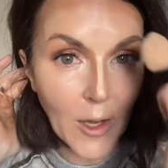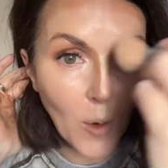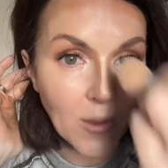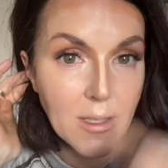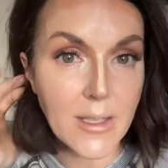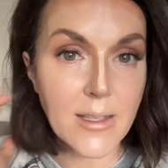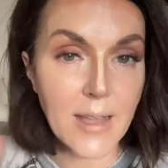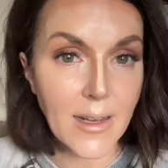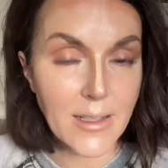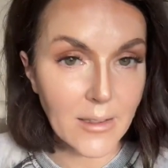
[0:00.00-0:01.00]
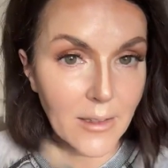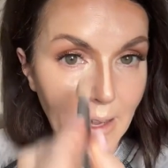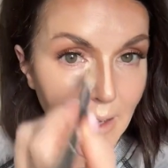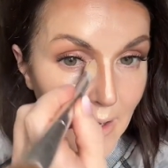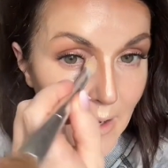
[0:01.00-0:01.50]
They don't set
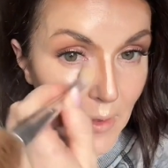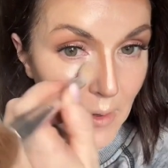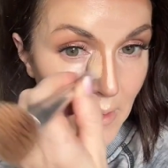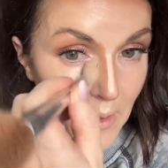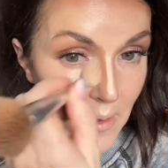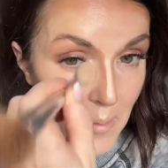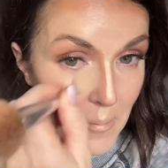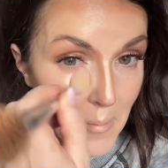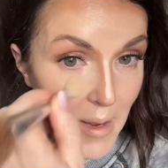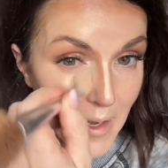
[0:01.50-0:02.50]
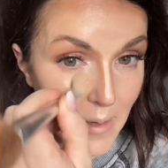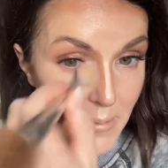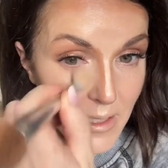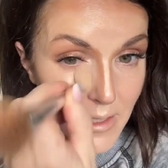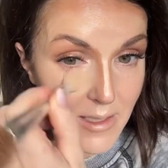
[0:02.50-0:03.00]
like other
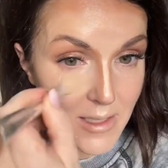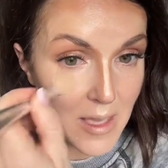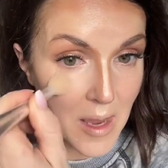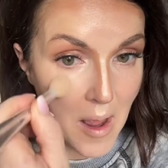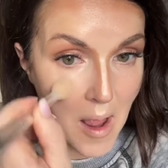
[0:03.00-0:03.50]
makeup does.